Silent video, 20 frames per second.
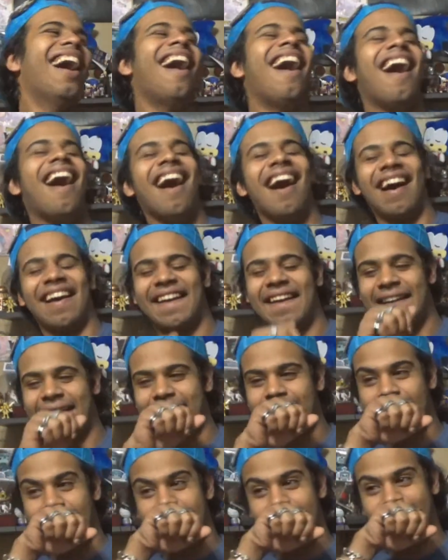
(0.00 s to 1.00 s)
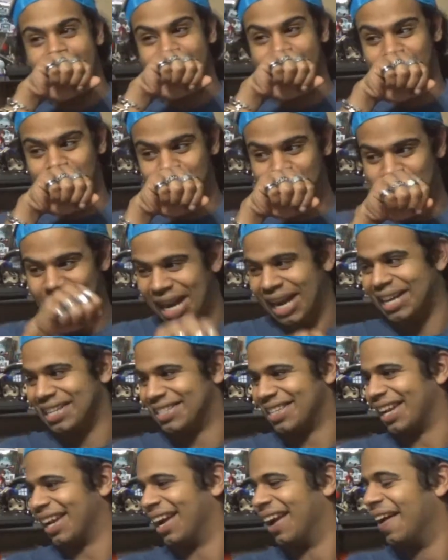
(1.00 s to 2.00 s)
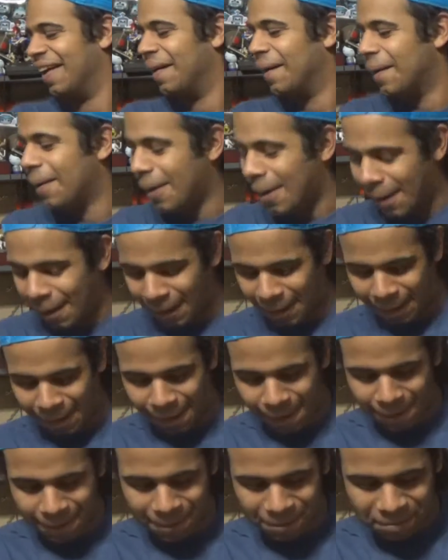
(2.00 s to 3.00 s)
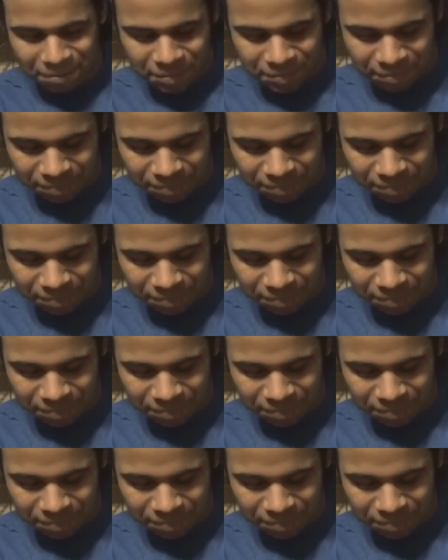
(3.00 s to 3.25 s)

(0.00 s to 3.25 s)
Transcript: oh God, it's amazing. Um.